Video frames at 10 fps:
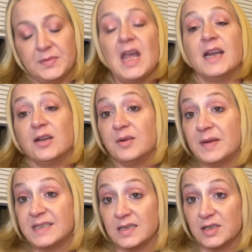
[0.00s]
I had to go to
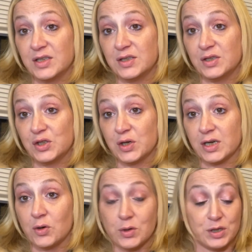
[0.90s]
my son's trick
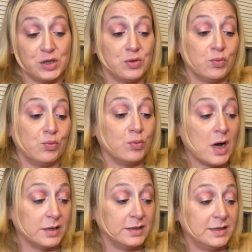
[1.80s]
or
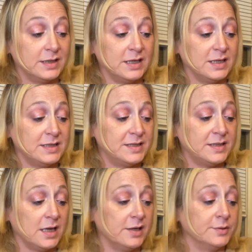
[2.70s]
trunk,
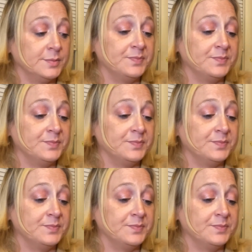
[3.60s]
so